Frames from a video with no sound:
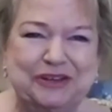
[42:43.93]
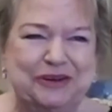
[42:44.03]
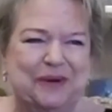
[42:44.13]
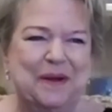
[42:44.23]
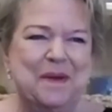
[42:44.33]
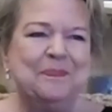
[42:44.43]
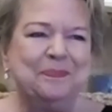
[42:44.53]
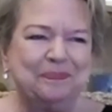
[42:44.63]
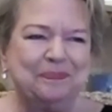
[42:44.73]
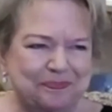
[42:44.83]
But
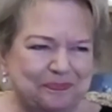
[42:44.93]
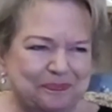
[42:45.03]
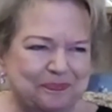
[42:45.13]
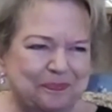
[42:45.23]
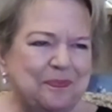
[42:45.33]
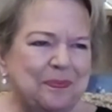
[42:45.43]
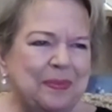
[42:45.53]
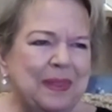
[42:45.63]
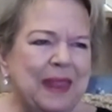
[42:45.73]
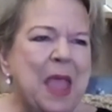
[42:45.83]
so what
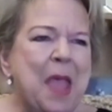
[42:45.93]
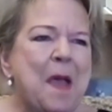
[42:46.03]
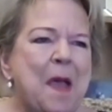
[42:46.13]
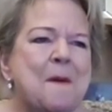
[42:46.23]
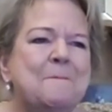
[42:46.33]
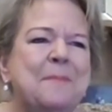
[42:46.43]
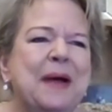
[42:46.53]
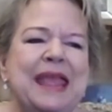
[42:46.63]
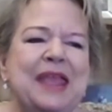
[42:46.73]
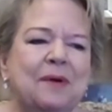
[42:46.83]
is it about? What's going to
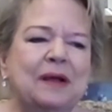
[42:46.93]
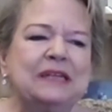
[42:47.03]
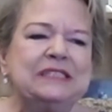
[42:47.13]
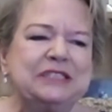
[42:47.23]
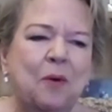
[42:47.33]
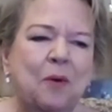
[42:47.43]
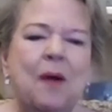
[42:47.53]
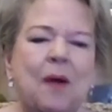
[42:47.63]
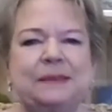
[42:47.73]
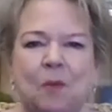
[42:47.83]
get our customers
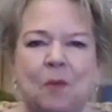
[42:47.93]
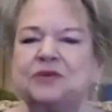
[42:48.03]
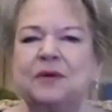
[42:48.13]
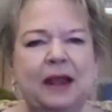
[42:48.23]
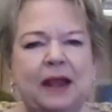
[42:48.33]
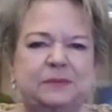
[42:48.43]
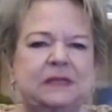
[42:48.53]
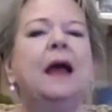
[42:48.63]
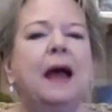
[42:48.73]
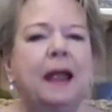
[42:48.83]
to come
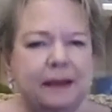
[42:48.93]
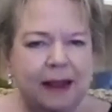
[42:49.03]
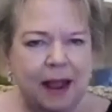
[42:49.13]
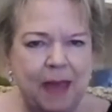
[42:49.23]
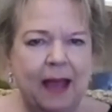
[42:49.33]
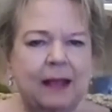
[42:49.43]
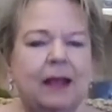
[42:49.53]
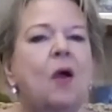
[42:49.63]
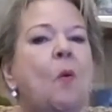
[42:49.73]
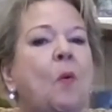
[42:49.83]
back? What is
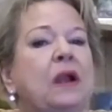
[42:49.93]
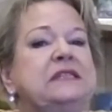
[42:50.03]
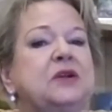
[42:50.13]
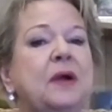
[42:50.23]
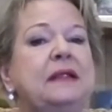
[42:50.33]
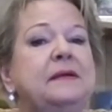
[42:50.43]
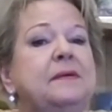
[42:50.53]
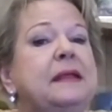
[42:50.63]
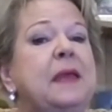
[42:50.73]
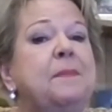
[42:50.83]
it going to keep
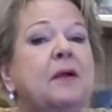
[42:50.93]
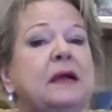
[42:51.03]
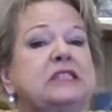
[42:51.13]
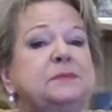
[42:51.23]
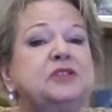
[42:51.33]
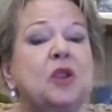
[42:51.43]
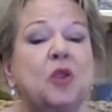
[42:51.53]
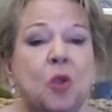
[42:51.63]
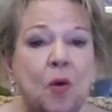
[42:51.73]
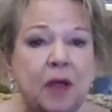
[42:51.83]
our customers
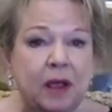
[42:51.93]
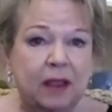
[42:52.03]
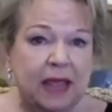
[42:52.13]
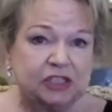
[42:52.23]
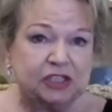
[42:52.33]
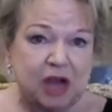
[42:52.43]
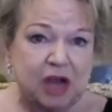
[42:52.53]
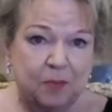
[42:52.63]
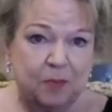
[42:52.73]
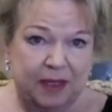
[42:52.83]
loyal and shop
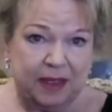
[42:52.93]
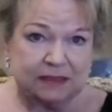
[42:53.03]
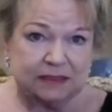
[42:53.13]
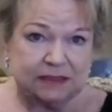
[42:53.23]
with us?